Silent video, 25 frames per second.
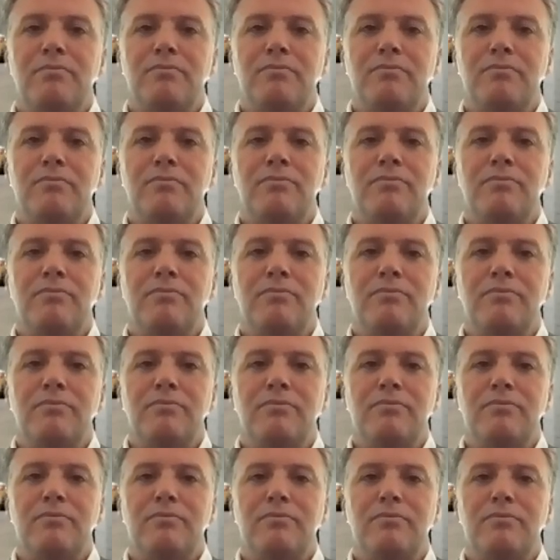
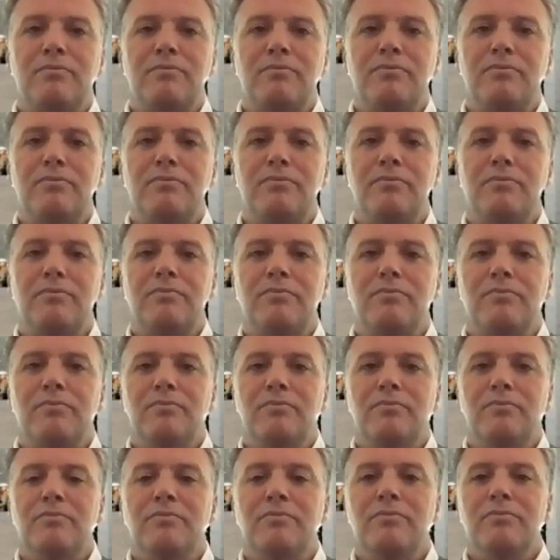
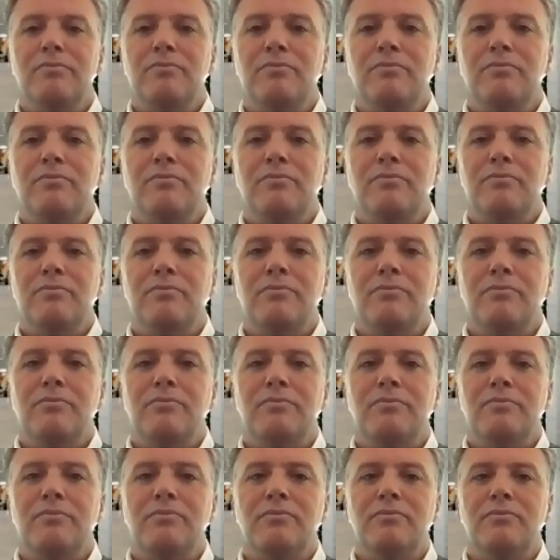
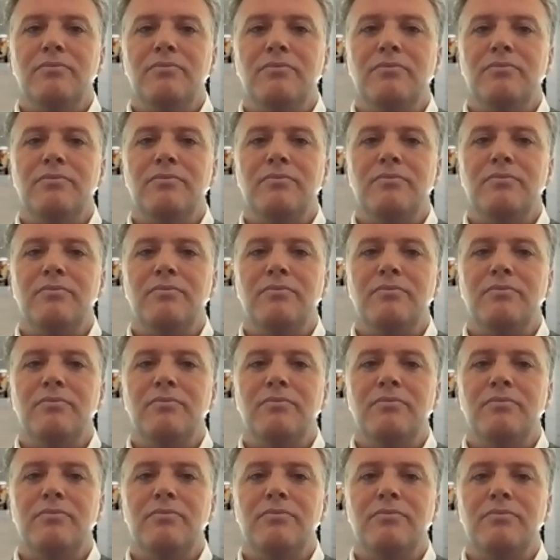
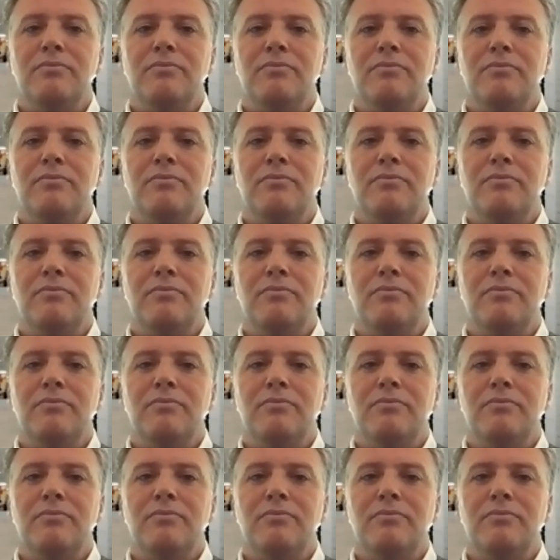[no speech]